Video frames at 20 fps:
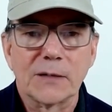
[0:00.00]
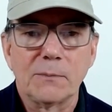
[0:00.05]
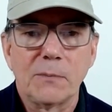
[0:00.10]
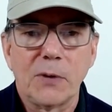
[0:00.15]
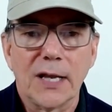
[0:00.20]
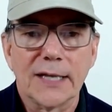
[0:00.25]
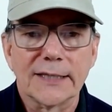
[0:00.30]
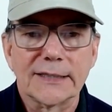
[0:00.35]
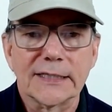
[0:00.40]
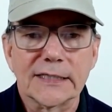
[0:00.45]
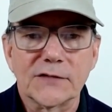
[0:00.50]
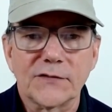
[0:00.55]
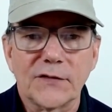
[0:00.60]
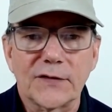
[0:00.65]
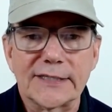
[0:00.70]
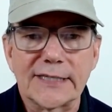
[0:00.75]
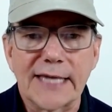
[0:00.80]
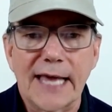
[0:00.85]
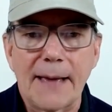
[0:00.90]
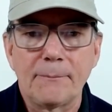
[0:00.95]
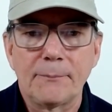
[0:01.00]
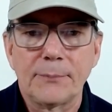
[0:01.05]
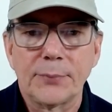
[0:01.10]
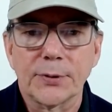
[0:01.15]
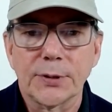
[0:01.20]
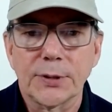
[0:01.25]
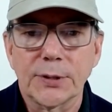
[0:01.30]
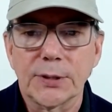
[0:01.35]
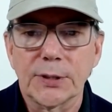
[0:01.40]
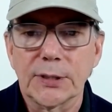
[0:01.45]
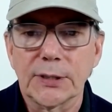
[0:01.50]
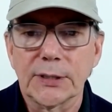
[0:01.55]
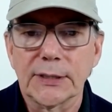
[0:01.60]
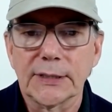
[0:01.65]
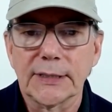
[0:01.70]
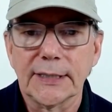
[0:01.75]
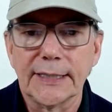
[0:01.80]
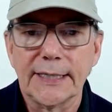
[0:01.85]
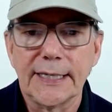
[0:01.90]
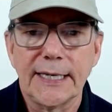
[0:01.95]
politics. For
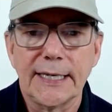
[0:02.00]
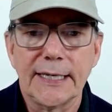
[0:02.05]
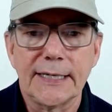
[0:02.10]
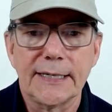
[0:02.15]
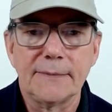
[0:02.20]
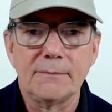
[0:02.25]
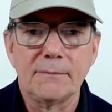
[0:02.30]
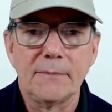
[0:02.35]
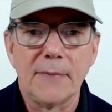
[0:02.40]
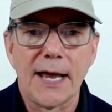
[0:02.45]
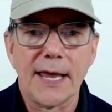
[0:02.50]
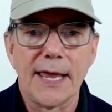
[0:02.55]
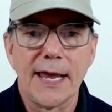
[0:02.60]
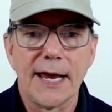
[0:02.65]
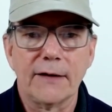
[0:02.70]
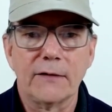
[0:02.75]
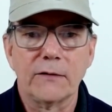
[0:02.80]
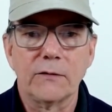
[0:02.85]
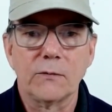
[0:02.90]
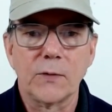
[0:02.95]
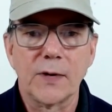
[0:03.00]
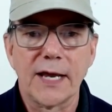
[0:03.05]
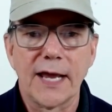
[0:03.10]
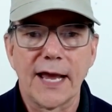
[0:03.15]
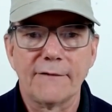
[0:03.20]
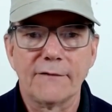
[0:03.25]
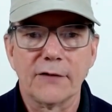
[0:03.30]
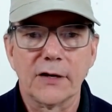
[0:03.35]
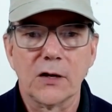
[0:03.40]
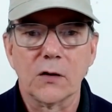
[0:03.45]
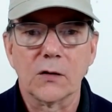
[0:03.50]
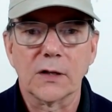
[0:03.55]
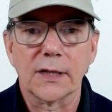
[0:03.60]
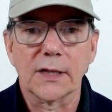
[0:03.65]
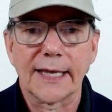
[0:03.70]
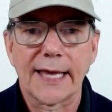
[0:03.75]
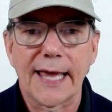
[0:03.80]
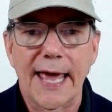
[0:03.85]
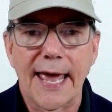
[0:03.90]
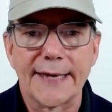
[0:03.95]
example, in my area, we have a local
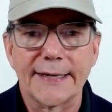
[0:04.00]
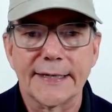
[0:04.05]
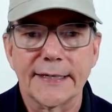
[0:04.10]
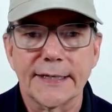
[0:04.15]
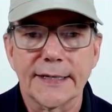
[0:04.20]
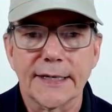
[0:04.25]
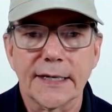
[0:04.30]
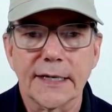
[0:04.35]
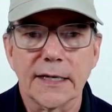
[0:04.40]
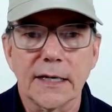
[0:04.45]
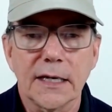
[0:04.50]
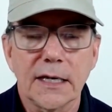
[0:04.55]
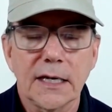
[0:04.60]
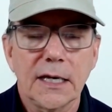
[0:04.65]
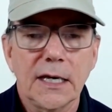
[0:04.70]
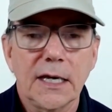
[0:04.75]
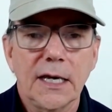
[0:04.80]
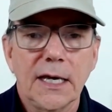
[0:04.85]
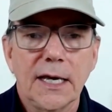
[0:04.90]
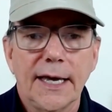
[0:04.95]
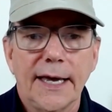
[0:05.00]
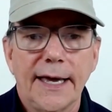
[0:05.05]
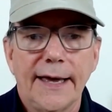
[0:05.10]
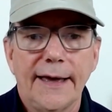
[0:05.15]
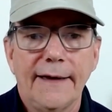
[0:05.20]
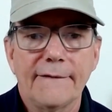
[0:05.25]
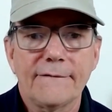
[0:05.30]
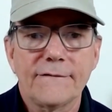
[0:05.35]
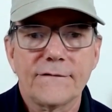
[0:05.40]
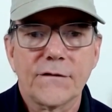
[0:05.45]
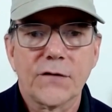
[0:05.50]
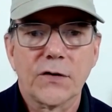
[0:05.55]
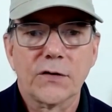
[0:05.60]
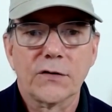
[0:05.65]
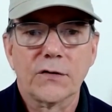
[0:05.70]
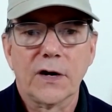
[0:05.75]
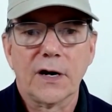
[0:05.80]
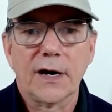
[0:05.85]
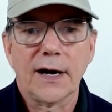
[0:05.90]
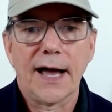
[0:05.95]
candidate
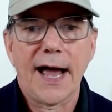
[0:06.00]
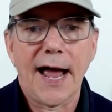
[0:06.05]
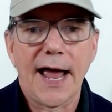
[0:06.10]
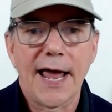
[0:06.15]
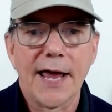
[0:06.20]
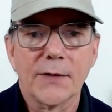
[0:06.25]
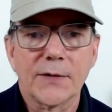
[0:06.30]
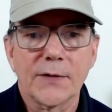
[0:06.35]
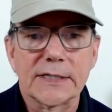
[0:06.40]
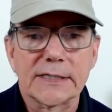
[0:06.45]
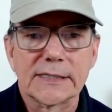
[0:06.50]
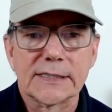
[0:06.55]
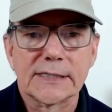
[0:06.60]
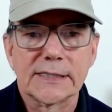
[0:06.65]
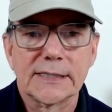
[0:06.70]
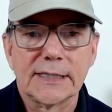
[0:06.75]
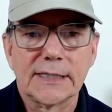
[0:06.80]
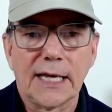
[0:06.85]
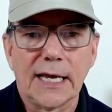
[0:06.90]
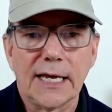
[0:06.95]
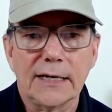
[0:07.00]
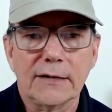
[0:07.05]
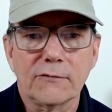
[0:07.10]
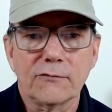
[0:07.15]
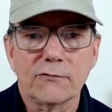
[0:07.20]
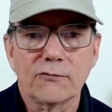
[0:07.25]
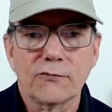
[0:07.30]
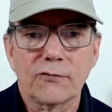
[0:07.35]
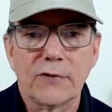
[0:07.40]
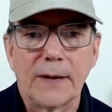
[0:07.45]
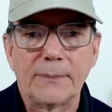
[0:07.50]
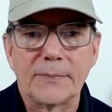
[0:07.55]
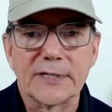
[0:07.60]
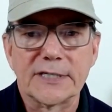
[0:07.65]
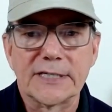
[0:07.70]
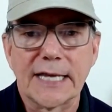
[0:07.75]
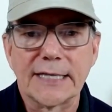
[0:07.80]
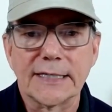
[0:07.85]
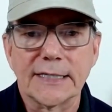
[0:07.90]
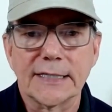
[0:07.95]
for our Iowa state
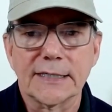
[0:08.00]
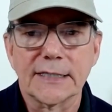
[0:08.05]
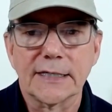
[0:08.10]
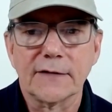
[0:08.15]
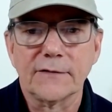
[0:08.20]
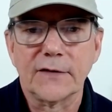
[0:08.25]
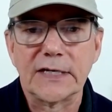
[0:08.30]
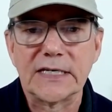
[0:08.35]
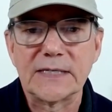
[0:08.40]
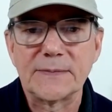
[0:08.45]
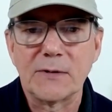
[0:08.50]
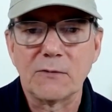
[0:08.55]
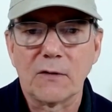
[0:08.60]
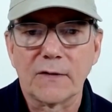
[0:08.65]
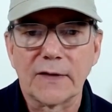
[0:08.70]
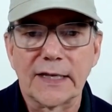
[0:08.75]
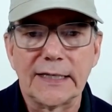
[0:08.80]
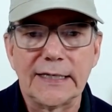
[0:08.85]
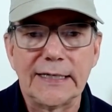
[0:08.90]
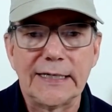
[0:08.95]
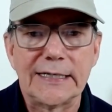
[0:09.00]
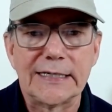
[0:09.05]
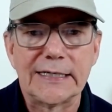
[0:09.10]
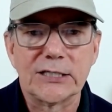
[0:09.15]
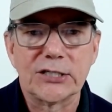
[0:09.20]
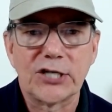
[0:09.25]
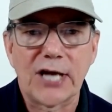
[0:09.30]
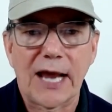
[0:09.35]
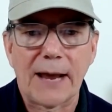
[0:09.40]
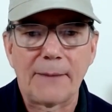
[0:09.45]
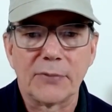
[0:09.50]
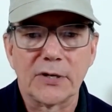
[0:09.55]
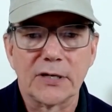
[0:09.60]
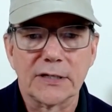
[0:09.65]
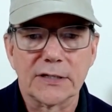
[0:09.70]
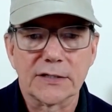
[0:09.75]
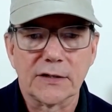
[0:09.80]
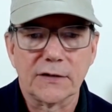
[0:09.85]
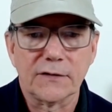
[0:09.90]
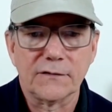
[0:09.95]
representative, and he's been one of the leading
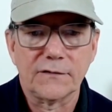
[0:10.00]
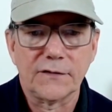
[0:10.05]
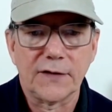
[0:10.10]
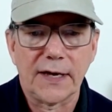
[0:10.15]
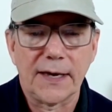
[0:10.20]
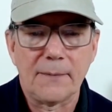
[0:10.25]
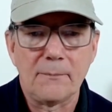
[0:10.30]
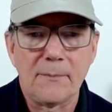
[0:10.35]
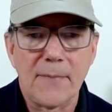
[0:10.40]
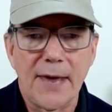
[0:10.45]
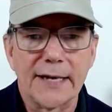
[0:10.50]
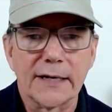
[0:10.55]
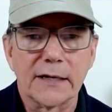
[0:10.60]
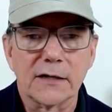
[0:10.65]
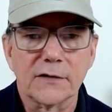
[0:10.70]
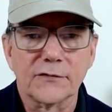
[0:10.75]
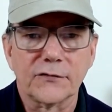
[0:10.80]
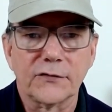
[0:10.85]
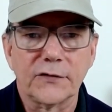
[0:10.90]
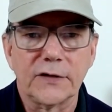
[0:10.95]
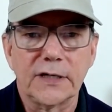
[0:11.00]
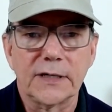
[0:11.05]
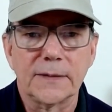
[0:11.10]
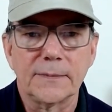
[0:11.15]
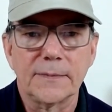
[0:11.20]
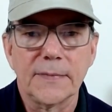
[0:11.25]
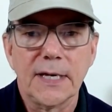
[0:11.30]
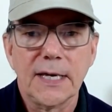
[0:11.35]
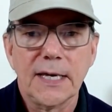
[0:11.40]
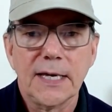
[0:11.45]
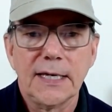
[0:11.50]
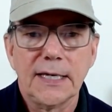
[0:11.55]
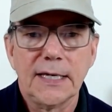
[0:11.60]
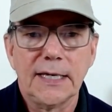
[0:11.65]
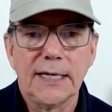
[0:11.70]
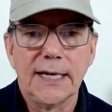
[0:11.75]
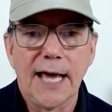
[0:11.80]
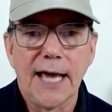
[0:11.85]
champions of medical freedom in